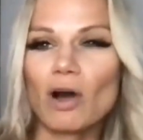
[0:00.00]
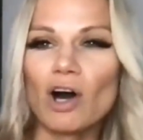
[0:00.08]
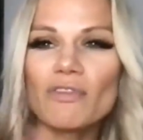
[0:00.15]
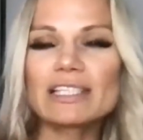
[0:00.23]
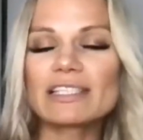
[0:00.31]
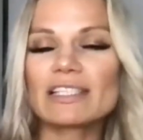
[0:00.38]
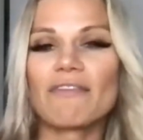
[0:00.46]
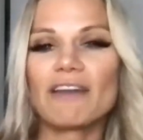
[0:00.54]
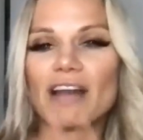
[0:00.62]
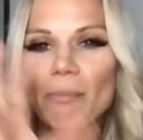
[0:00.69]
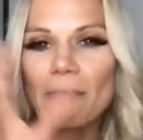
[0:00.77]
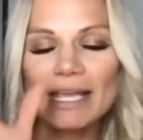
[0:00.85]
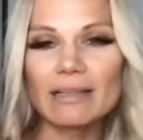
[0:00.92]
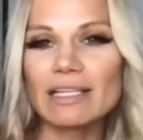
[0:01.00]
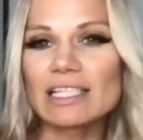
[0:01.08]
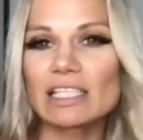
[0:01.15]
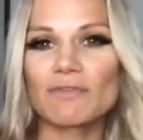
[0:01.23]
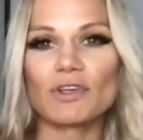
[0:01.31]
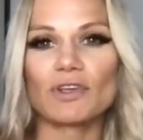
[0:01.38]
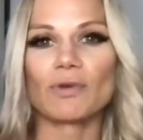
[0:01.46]
all this stuff. And I'll make a
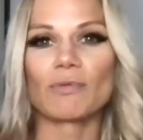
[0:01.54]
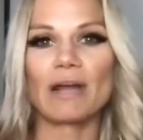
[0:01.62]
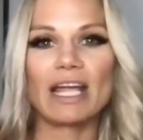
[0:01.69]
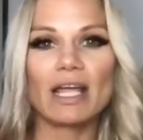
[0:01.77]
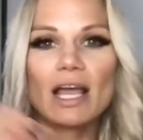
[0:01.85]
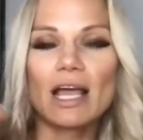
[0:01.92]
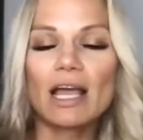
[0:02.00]
list for you, right?